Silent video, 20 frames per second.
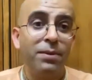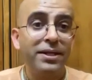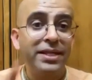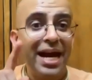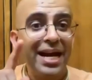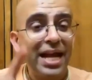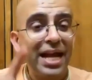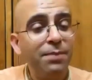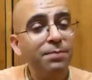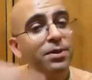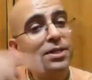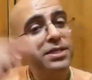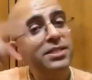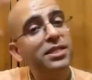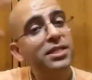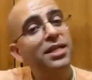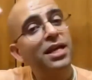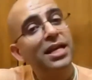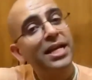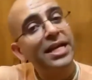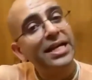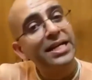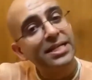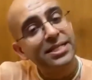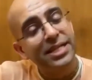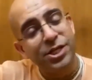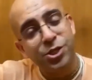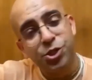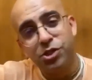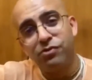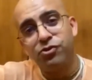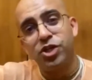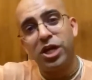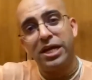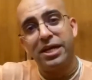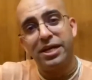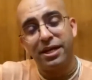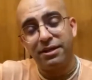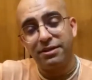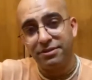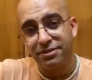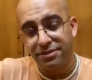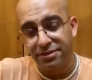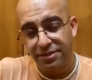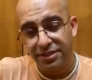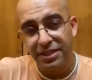But that happens in the later stages of chanting.